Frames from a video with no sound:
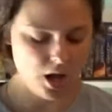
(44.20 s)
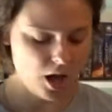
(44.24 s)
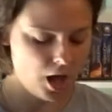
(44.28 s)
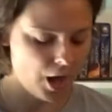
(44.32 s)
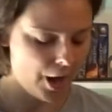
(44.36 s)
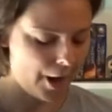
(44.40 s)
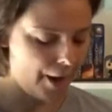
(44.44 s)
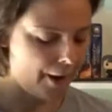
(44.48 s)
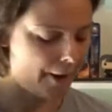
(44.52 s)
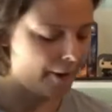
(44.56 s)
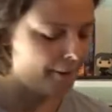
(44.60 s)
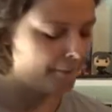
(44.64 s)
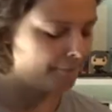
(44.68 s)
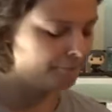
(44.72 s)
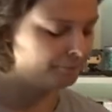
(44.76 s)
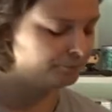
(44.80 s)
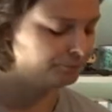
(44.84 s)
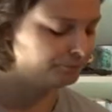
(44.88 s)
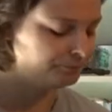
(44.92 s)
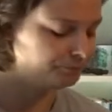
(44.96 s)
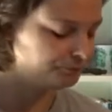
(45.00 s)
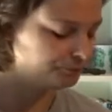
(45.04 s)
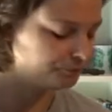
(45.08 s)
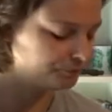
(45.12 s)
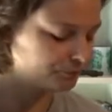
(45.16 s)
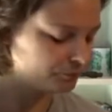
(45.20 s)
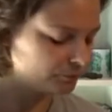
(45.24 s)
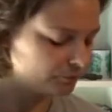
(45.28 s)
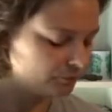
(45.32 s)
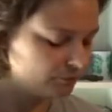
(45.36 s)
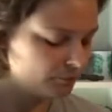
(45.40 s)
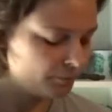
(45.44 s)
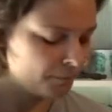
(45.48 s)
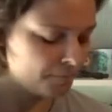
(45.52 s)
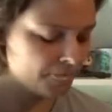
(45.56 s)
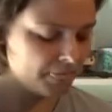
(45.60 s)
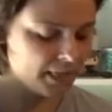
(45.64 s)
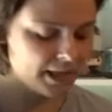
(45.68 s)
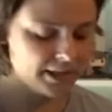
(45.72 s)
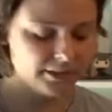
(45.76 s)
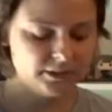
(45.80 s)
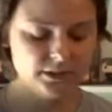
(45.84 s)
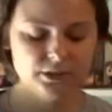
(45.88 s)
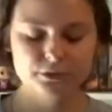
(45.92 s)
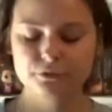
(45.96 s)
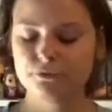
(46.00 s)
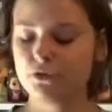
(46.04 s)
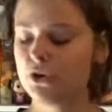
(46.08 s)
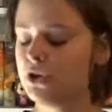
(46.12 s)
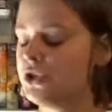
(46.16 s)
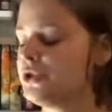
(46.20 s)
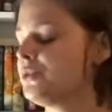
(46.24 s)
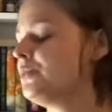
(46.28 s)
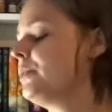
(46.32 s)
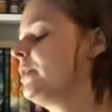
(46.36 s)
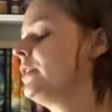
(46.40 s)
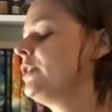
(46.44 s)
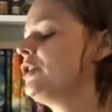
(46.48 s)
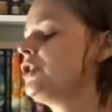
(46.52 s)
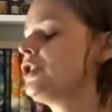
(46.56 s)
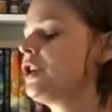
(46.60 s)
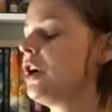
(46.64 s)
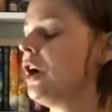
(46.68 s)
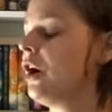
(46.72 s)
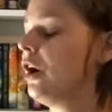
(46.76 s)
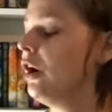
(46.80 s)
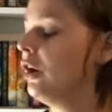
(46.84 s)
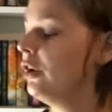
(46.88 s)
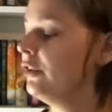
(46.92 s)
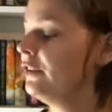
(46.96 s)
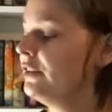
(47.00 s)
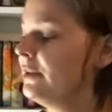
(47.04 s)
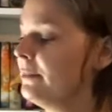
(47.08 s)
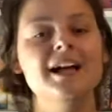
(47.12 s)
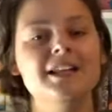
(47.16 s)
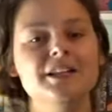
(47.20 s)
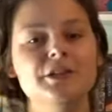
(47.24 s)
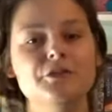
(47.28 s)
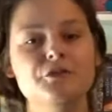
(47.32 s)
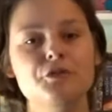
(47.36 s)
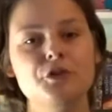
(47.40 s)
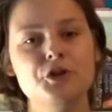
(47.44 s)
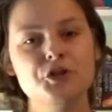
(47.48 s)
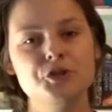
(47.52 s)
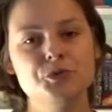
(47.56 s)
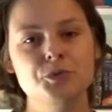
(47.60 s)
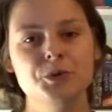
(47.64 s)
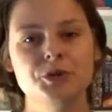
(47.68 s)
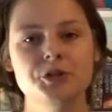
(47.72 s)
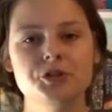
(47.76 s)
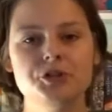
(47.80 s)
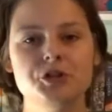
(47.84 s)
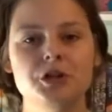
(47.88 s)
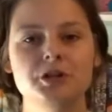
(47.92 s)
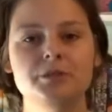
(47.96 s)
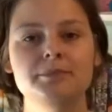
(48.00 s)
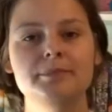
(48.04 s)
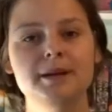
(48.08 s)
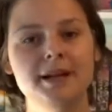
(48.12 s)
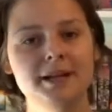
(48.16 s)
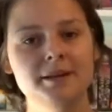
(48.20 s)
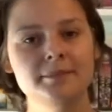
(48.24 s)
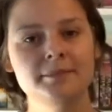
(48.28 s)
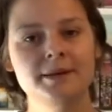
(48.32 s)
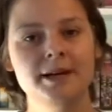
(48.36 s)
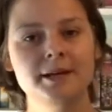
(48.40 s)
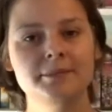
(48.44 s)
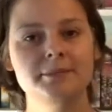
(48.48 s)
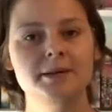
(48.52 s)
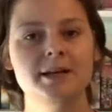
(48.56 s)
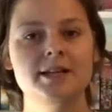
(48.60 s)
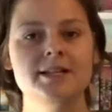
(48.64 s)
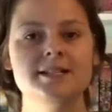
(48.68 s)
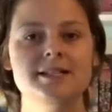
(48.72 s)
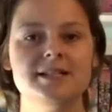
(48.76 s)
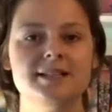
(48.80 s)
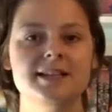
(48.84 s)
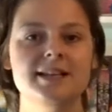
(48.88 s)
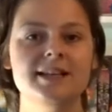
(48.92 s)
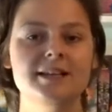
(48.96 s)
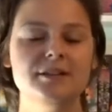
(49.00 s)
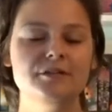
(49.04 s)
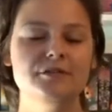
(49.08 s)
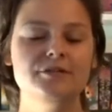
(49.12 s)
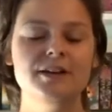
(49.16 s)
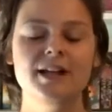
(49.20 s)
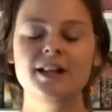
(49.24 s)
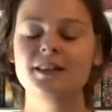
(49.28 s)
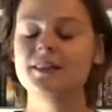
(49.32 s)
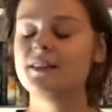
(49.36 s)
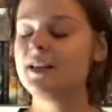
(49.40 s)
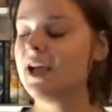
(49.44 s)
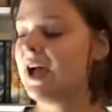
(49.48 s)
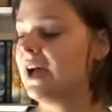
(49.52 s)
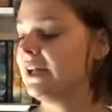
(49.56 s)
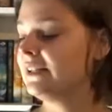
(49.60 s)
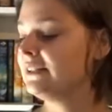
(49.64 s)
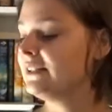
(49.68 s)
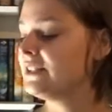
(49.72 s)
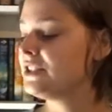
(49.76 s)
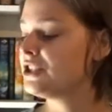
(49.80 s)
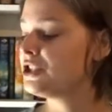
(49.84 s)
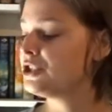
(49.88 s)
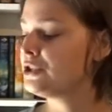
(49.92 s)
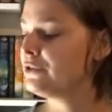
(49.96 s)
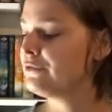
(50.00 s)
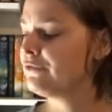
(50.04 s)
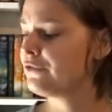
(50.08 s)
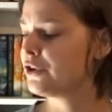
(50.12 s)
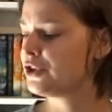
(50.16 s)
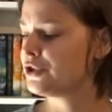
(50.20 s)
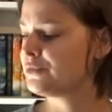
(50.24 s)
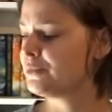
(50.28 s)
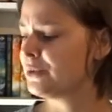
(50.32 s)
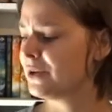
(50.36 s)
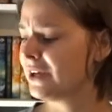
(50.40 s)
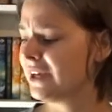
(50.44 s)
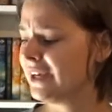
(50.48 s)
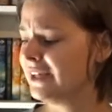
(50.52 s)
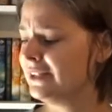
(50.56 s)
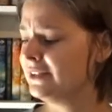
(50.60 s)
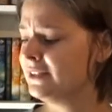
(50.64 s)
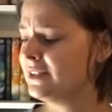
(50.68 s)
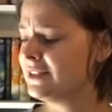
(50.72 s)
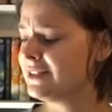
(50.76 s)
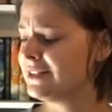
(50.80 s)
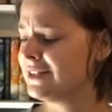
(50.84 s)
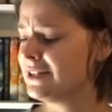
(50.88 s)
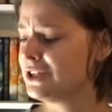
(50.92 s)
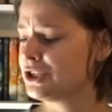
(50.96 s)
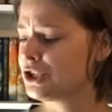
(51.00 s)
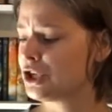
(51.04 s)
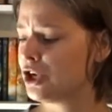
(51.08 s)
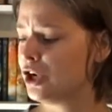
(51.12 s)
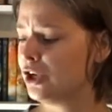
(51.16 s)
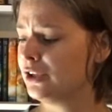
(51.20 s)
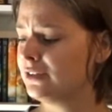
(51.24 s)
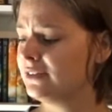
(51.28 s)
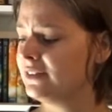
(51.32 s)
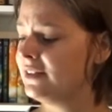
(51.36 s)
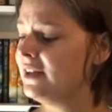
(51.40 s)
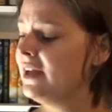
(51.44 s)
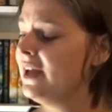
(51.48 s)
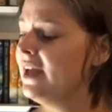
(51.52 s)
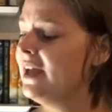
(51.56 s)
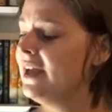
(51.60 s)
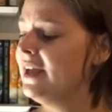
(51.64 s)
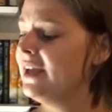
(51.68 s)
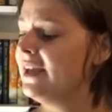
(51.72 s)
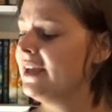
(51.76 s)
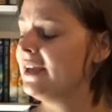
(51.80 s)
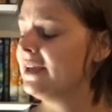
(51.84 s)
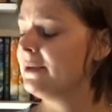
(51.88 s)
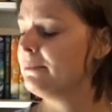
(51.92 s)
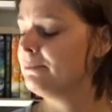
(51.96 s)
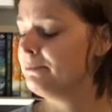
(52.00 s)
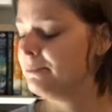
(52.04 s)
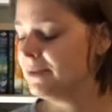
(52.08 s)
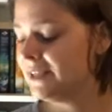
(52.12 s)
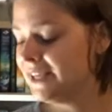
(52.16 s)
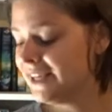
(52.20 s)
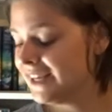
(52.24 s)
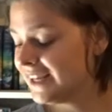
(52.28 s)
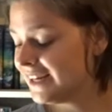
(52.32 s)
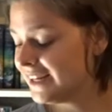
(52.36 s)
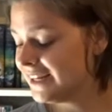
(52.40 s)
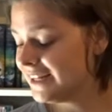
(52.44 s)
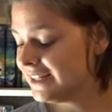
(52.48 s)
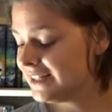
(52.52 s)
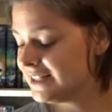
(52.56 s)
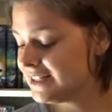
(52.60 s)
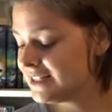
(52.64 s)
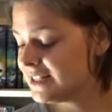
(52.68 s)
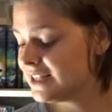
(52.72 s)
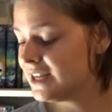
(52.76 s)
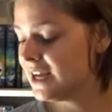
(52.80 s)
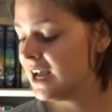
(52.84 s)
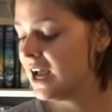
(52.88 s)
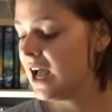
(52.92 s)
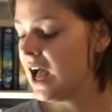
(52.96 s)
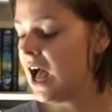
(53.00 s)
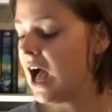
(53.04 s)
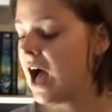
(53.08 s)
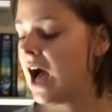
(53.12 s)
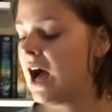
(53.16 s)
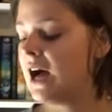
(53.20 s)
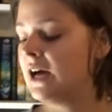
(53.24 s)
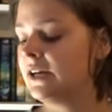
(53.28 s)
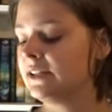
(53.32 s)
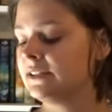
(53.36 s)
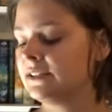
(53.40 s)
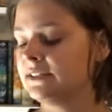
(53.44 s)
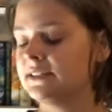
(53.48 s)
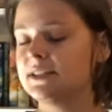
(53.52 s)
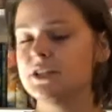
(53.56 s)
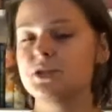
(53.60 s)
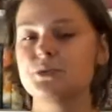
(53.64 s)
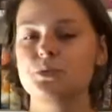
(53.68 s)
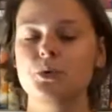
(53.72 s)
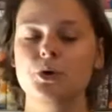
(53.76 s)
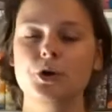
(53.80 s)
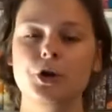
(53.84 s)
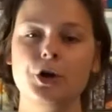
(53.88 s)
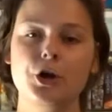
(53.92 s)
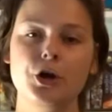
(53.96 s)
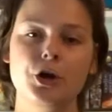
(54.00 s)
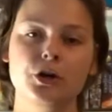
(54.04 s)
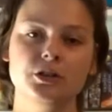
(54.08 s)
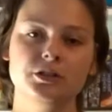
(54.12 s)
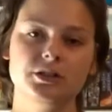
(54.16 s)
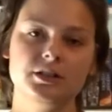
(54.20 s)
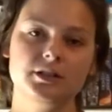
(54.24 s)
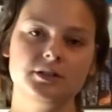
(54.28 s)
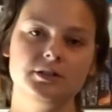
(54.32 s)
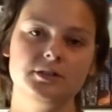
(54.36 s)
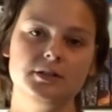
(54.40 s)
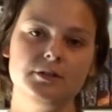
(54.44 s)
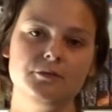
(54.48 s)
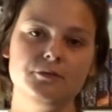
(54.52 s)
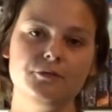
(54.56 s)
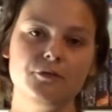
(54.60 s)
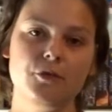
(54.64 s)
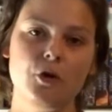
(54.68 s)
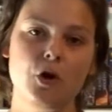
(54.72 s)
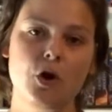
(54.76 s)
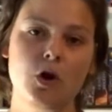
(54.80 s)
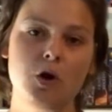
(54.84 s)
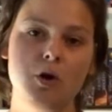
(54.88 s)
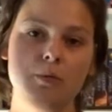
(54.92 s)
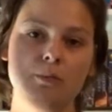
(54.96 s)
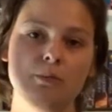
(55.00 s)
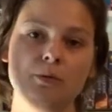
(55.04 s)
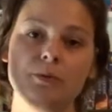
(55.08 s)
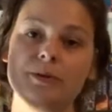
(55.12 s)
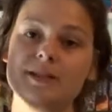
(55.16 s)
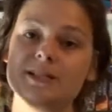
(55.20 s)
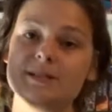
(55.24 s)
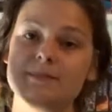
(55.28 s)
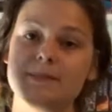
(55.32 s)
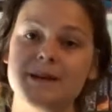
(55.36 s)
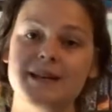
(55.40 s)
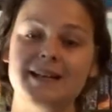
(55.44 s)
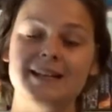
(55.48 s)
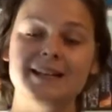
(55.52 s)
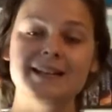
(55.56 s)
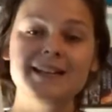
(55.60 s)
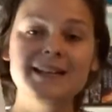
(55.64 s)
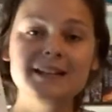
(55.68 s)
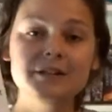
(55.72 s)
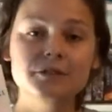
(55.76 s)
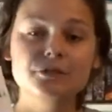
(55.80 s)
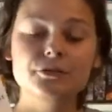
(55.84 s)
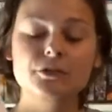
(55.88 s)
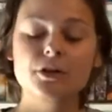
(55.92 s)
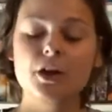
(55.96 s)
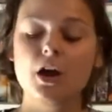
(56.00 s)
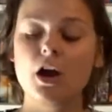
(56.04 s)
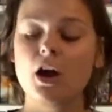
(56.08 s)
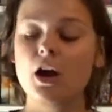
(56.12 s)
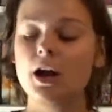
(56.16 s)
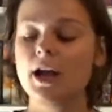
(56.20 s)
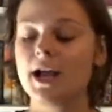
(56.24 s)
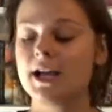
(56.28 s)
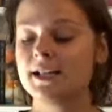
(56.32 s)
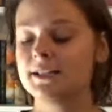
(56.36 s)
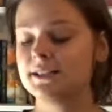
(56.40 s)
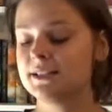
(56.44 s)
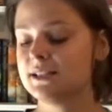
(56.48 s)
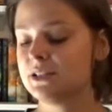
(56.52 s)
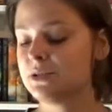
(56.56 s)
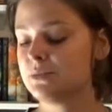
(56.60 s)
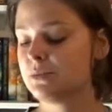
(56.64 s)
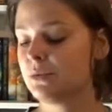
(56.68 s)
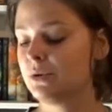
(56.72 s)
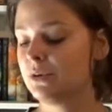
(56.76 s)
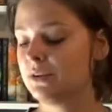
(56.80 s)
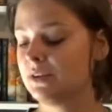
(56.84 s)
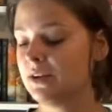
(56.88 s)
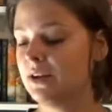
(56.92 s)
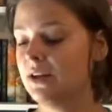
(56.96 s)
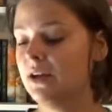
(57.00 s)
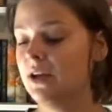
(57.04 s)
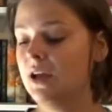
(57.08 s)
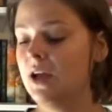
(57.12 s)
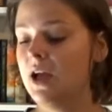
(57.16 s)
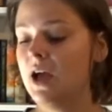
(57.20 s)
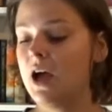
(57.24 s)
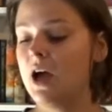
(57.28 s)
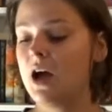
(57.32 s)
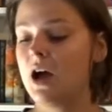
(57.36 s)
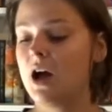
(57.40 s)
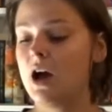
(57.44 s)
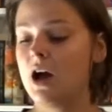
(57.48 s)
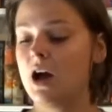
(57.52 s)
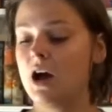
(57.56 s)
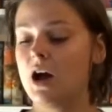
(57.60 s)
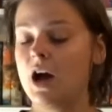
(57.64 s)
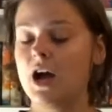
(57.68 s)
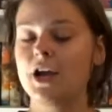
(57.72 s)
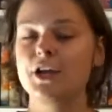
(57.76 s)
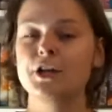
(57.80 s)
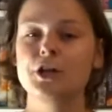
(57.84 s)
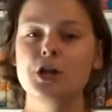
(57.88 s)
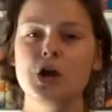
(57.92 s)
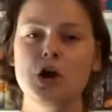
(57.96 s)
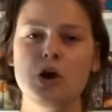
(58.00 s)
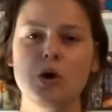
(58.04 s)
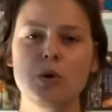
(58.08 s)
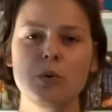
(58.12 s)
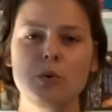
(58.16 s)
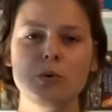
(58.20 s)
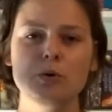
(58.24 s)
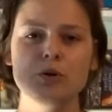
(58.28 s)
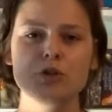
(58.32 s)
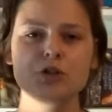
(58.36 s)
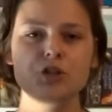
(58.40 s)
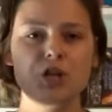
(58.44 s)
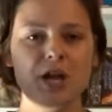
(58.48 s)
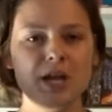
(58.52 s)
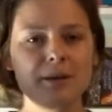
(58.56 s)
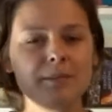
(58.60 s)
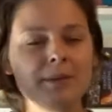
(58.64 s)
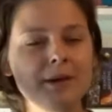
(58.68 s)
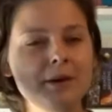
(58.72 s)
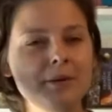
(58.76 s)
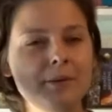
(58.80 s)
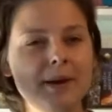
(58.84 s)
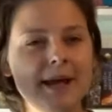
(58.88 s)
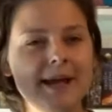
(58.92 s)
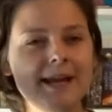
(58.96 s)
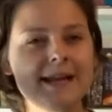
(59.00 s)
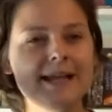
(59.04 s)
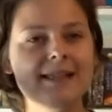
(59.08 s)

And the first one is called Bed and Night by Elisabeth Edfeld, and this is the first book in the series called Imperiet, and this one I got from Louise Beckelin Förlag, and this one I know Jamie read.